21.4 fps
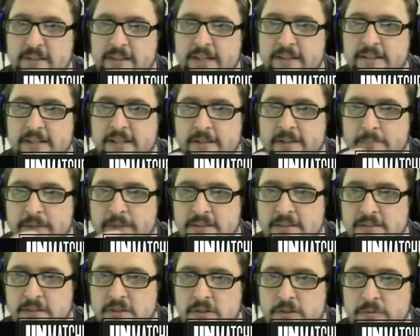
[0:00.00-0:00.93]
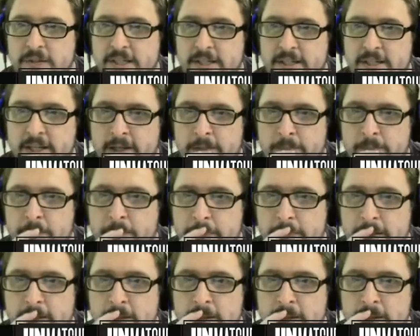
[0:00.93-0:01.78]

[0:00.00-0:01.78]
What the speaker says: That makes it a quick game.